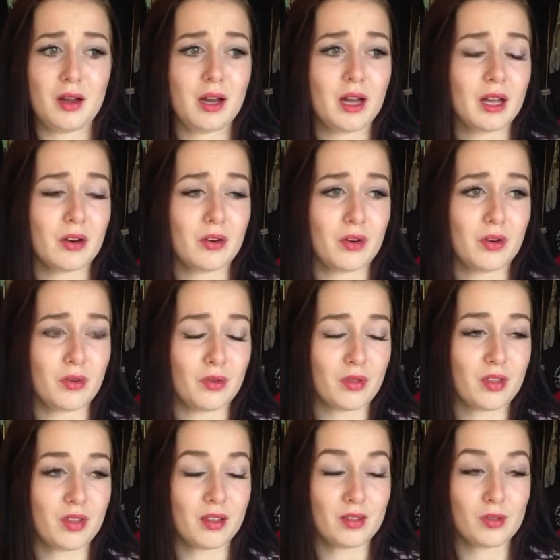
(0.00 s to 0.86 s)
I don't know,
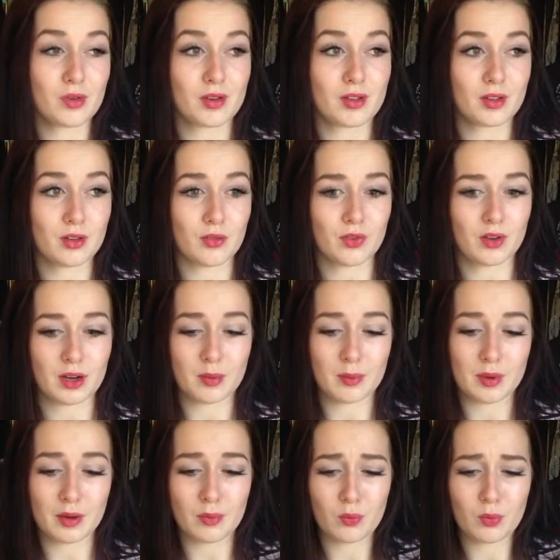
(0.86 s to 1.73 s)
it's interesting to think
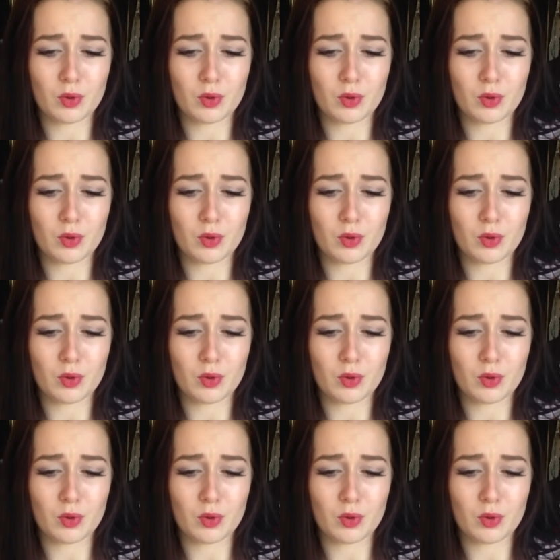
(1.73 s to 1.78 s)
about.